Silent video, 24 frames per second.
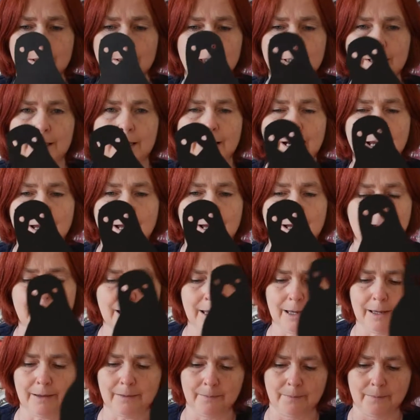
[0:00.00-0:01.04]

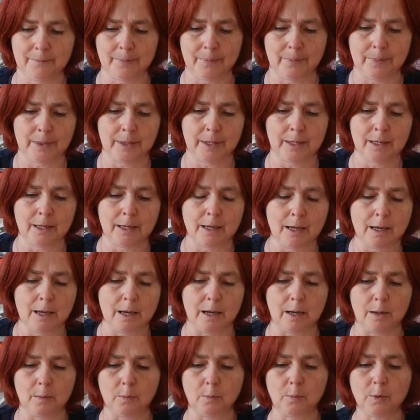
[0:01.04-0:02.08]
Ta-da!
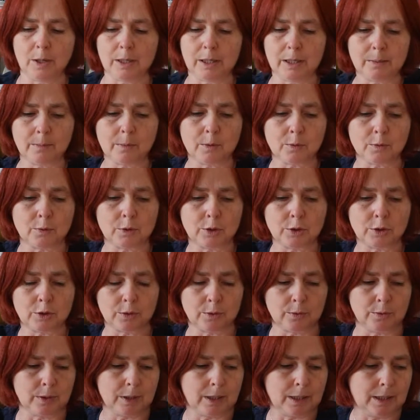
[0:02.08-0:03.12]
And what I'm going to
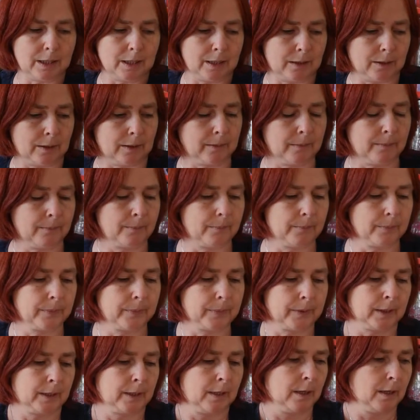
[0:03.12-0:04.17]
do here,
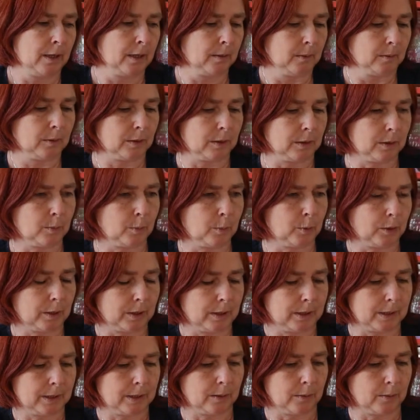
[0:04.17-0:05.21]
just put
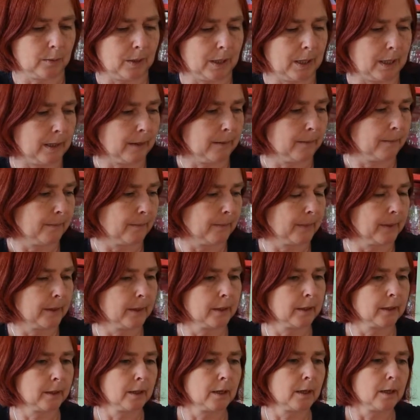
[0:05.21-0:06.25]
this away.
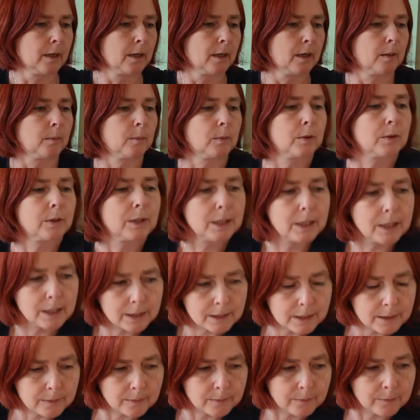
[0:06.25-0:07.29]
I'm going to
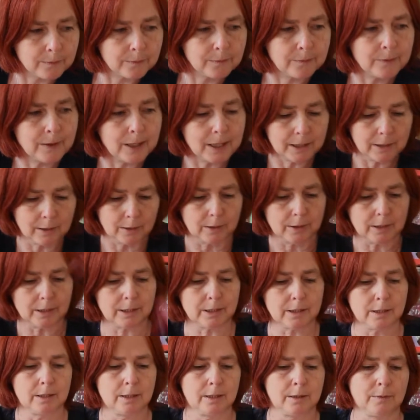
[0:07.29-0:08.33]
get some
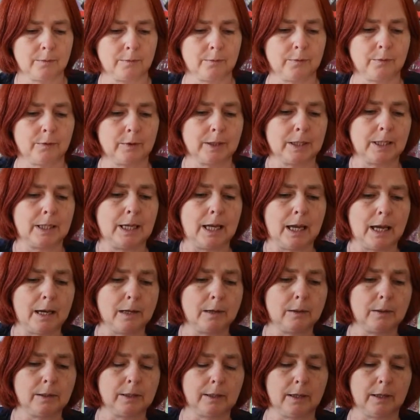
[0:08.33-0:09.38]
feathers for the
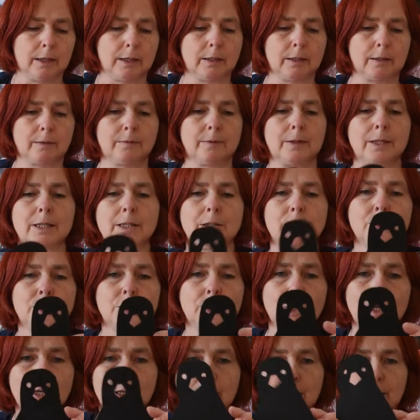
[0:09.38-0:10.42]
outline of this
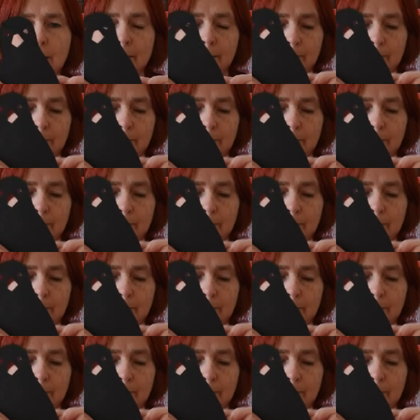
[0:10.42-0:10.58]
chick.